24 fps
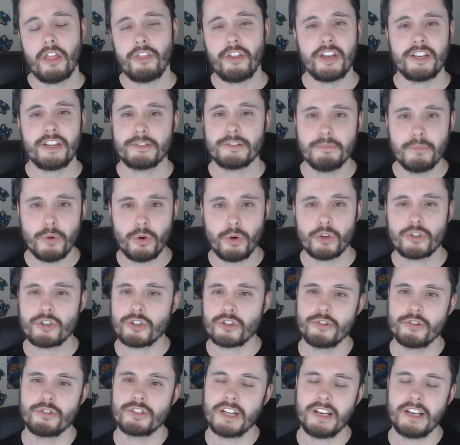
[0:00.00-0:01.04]
that is more
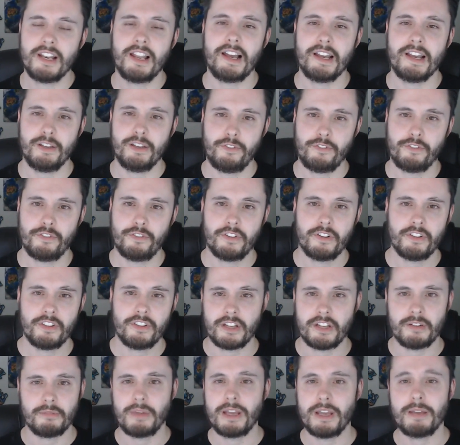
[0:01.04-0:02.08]
true to life
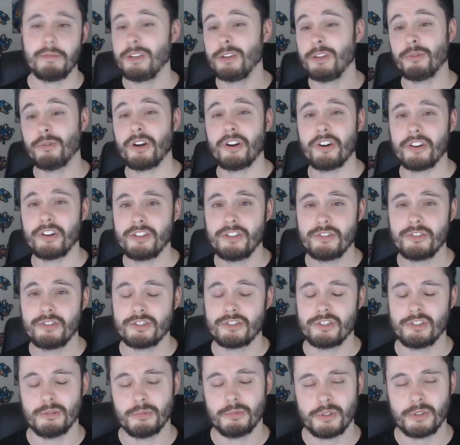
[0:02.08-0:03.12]
than maybe you are on
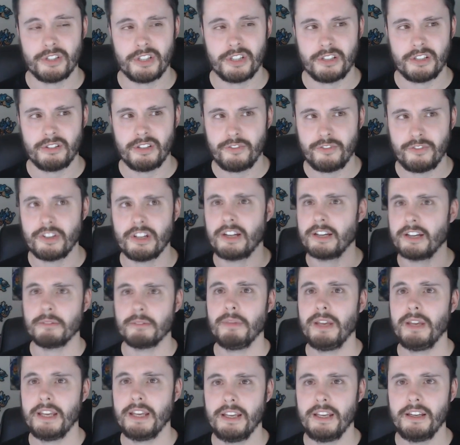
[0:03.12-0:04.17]
YouTube. Although, if you're like
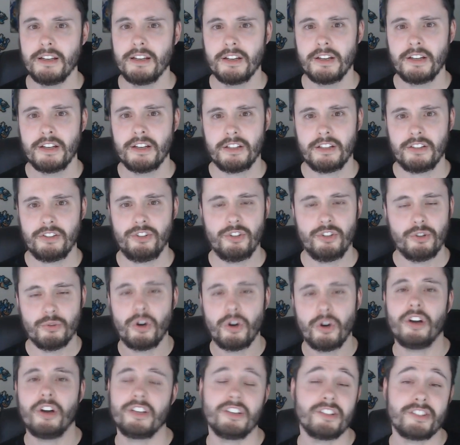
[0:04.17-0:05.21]
me, you
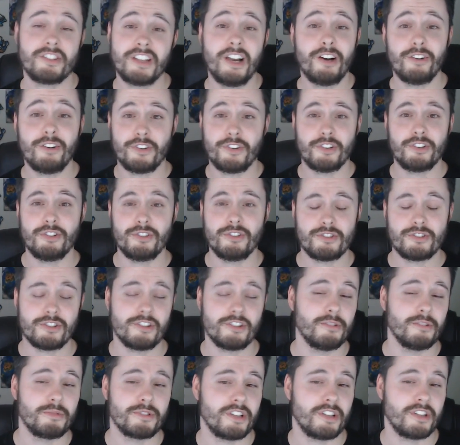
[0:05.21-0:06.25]
are yourself on
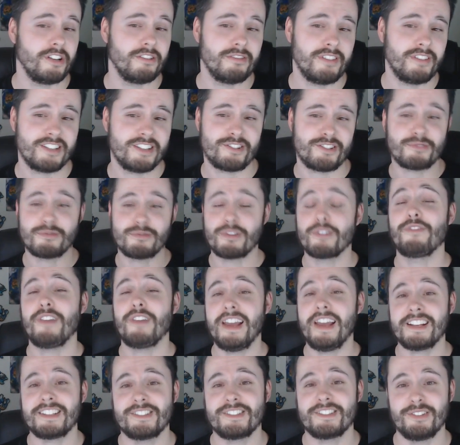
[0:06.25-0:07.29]
YouTube, so that just
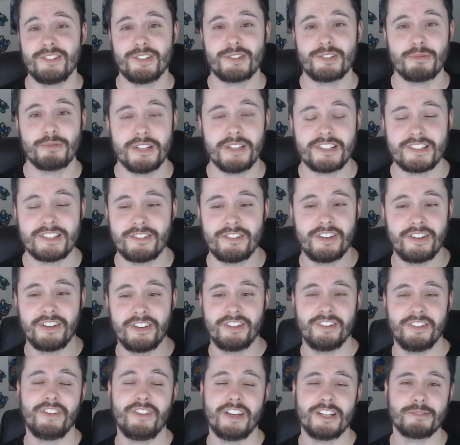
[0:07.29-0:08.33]
reflects on your Twitter and
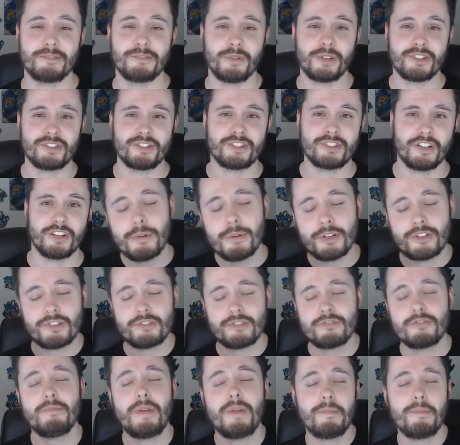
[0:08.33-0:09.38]
on your Facebook and stuff. But
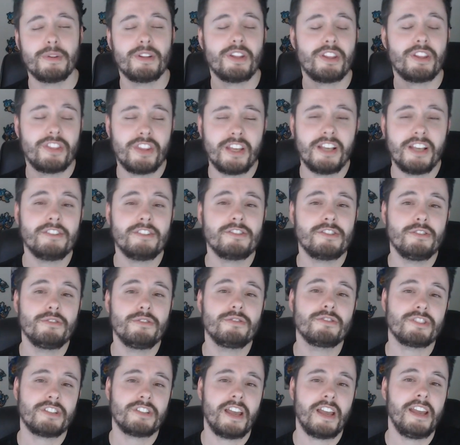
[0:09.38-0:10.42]
just remember, the things you
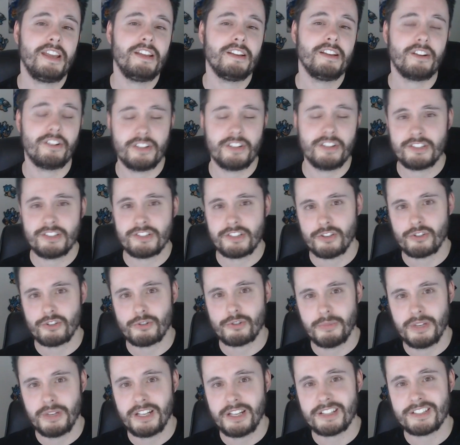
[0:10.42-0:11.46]
say on these
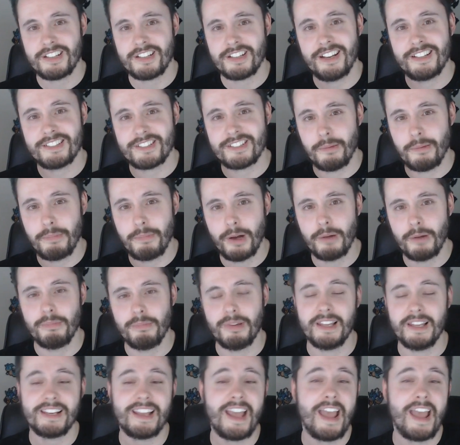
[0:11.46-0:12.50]
social media sites are
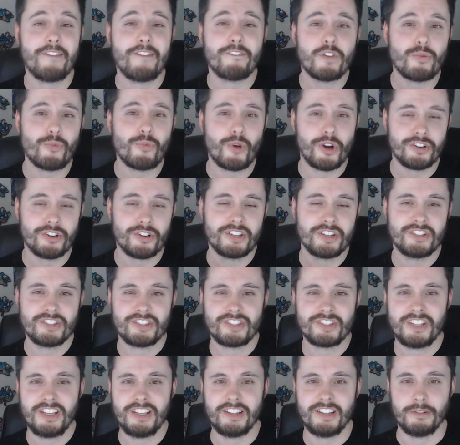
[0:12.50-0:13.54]
public. Everyone can
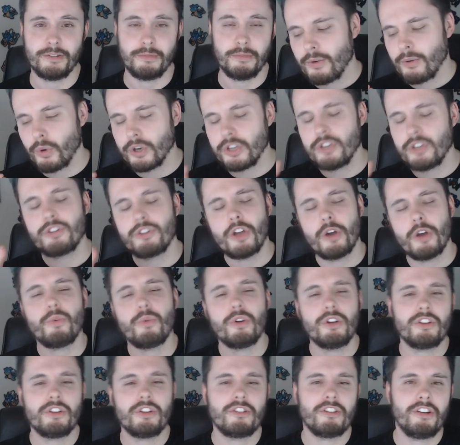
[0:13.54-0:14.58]
see them. What you don't
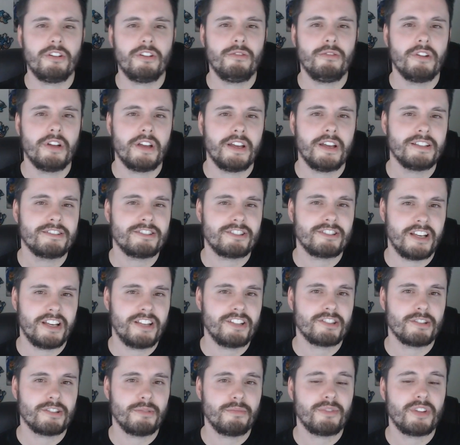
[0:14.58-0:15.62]
want to do is say
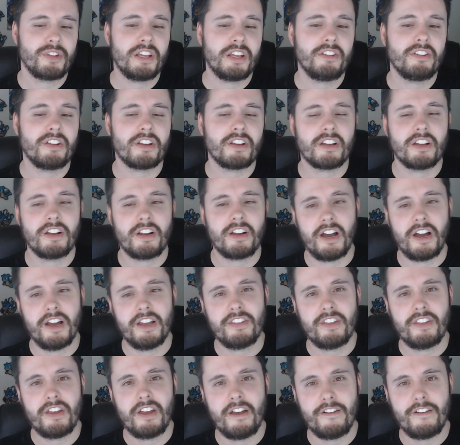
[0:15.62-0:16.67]
something that can
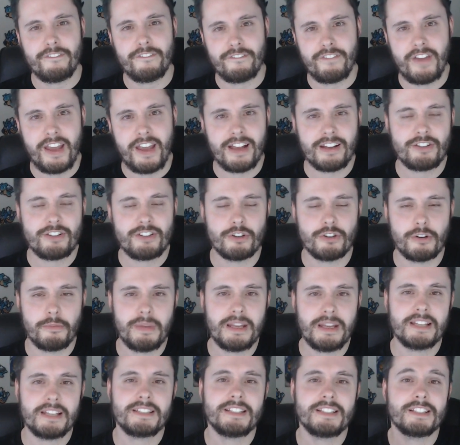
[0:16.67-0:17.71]
either affect your
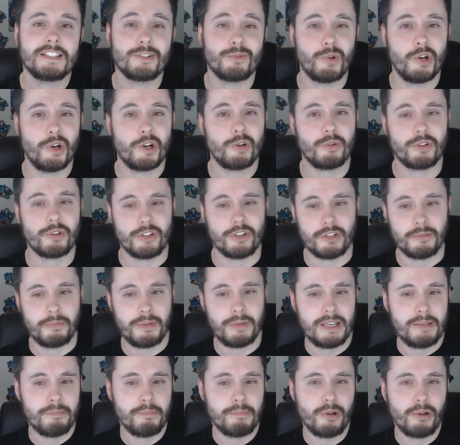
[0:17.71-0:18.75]
ability to work with other
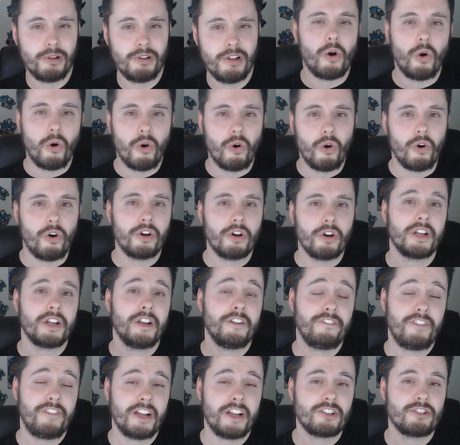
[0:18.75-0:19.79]
people or can
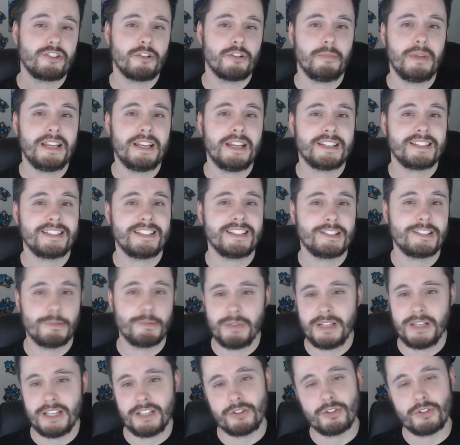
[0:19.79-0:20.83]
affect your ability to
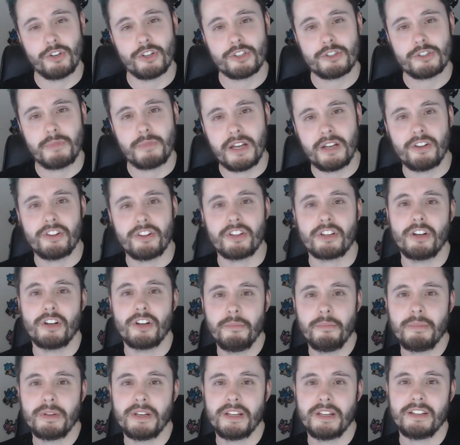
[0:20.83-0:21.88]
be endorsed by other
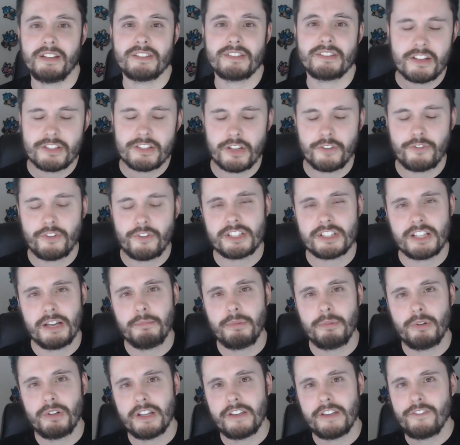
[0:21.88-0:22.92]
companies. So, for
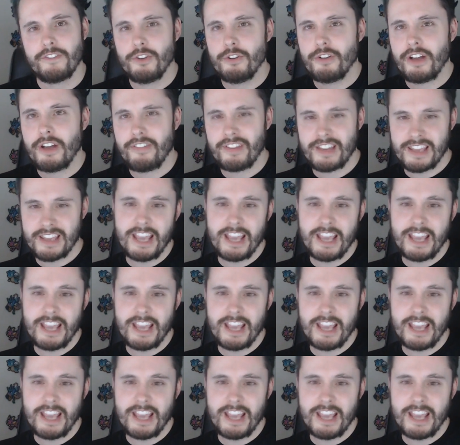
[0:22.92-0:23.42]
example, if you have a